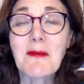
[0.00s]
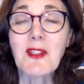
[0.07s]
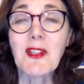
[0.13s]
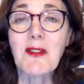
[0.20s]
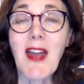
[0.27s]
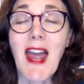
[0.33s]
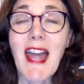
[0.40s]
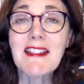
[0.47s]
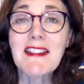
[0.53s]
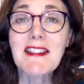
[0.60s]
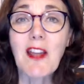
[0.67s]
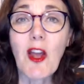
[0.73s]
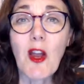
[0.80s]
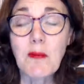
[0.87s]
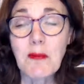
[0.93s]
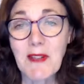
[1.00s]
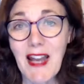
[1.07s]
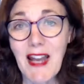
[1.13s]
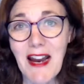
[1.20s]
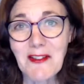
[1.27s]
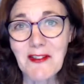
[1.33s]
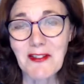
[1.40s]
to Edison Open
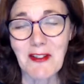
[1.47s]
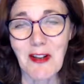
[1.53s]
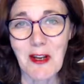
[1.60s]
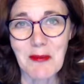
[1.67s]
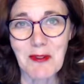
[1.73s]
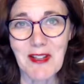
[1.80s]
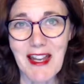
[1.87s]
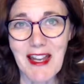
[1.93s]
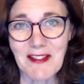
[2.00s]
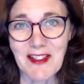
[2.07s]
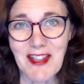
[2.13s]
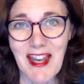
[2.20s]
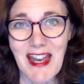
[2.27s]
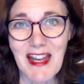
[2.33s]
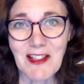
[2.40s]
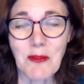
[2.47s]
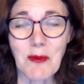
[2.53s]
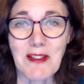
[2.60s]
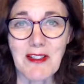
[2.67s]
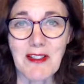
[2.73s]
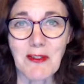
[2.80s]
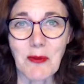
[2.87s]
House Global Healthcare
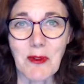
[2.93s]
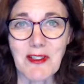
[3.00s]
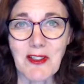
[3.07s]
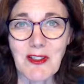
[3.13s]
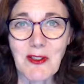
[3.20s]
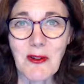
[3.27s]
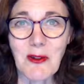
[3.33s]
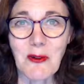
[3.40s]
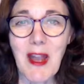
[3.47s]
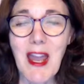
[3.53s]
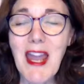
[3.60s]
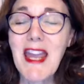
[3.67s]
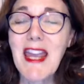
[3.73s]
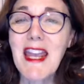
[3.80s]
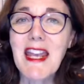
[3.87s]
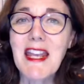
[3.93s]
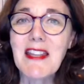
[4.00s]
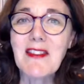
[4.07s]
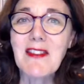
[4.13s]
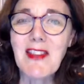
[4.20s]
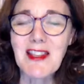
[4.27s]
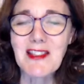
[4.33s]
2022.
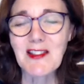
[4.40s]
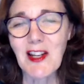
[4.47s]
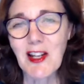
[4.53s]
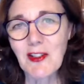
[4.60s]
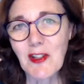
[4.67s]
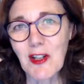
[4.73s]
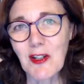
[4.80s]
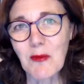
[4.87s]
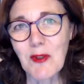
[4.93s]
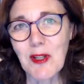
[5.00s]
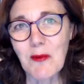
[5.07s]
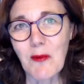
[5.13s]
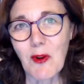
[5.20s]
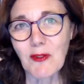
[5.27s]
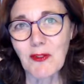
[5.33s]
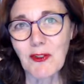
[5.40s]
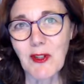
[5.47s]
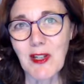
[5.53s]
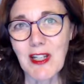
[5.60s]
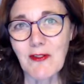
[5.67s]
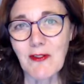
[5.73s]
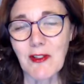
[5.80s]
In this session, we want
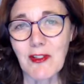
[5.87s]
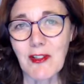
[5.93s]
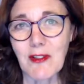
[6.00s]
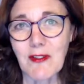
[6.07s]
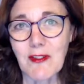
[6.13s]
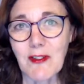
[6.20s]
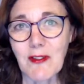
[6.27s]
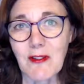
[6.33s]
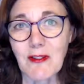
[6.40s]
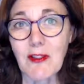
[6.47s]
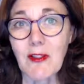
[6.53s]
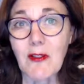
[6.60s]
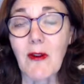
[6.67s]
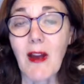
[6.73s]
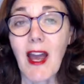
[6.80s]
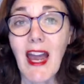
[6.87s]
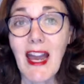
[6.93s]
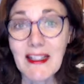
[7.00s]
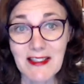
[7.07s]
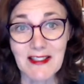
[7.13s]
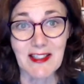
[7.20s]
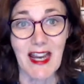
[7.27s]
to introduce you to
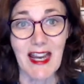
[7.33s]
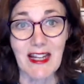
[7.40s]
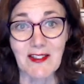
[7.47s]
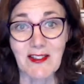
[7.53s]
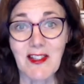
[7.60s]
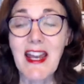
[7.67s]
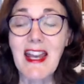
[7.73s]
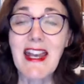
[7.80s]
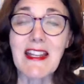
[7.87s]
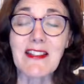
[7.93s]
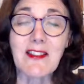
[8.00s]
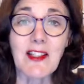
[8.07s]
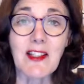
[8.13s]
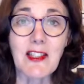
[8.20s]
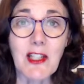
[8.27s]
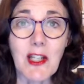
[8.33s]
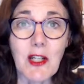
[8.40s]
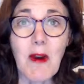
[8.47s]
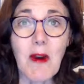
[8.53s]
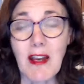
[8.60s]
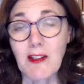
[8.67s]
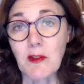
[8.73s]
Aditxt. It's a
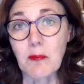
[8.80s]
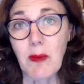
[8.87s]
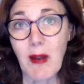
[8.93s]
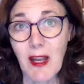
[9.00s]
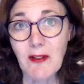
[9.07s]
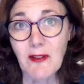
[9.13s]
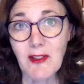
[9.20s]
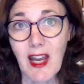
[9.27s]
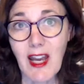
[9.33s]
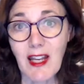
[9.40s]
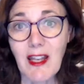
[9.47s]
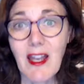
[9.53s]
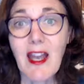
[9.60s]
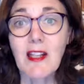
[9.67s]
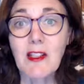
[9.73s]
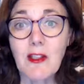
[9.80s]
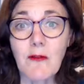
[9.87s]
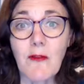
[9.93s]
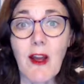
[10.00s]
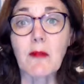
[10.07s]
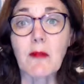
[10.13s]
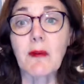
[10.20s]
US biotech
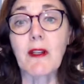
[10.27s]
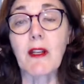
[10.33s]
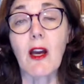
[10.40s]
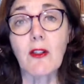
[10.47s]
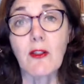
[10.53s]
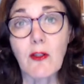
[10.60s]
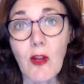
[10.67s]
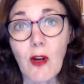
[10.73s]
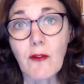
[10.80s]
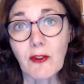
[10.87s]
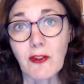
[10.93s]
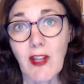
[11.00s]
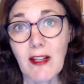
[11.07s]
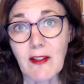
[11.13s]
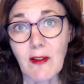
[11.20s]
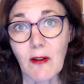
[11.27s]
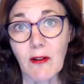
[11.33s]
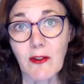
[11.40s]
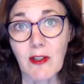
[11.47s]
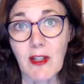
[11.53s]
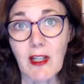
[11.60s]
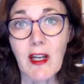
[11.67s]
developing a novel
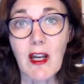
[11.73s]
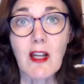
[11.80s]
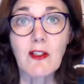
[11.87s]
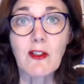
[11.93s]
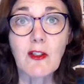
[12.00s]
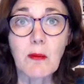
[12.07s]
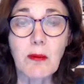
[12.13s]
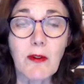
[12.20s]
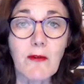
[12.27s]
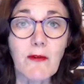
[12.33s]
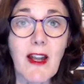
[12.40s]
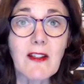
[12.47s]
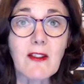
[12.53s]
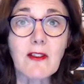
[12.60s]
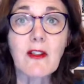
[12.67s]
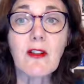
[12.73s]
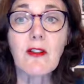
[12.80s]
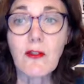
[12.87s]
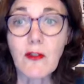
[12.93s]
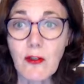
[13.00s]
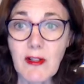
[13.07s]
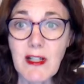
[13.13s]
technology to prevent,
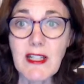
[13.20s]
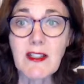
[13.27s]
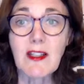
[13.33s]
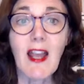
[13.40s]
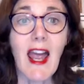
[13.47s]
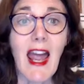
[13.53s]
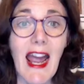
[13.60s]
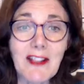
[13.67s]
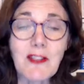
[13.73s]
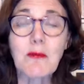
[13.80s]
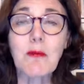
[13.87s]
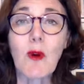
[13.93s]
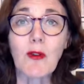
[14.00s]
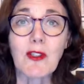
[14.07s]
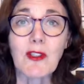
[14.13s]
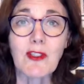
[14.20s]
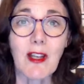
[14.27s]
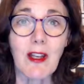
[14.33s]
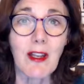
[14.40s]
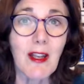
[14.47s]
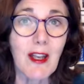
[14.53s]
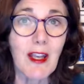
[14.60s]
treat, and
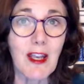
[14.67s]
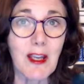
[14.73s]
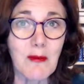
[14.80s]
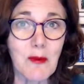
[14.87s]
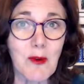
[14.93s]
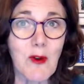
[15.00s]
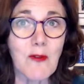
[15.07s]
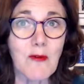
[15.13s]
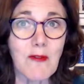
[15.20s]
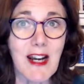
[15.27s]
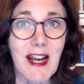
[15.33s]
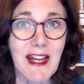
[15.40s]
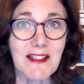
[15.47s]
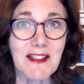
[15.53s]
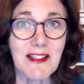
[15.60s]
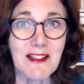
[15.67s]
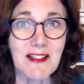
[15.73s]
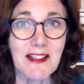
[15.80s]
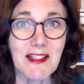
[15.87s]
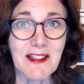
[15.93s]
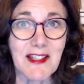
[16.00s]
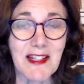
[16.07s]
monitor immune-related
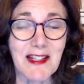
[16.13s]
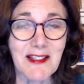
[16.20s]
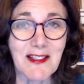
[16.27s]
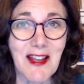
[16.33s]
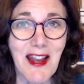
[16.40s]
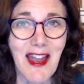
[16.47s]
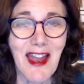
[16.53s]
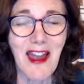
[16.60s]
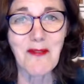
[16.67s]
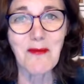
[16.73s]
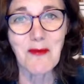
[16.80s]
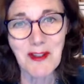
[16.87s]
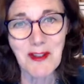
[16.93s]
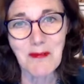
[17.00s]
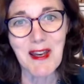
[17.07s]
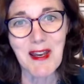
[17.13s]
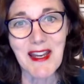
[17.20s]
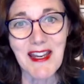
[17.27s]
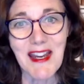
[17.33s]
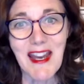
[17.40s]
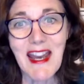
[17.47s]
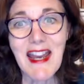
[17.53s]
disease. And with
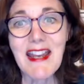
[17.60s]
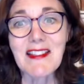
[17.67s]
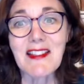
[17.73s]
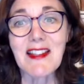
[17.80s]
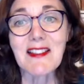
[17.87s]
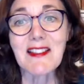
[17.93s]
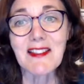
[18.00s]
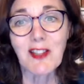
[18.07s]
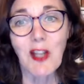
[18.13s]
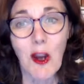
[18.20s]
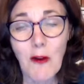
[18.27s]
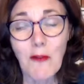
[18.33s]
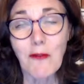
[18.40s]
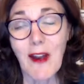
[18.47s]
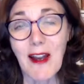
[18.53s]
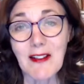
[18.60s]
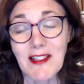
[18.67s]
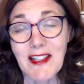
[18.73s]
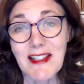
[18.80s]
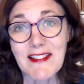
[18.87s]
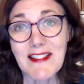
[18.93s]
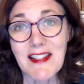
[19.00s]
me is its
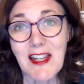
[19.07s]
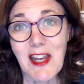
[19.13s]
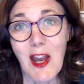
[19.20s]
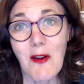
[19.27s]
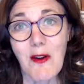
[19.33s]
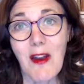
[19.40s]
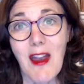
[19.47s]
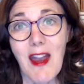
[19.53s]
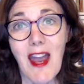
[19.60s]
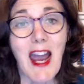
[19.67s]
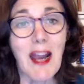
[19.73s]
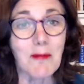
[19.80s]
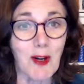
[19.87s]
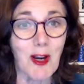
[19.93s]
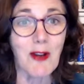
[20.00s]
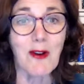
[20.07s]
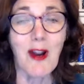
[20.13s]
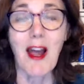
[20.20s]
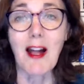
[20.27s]
co-founder and CEO, Amro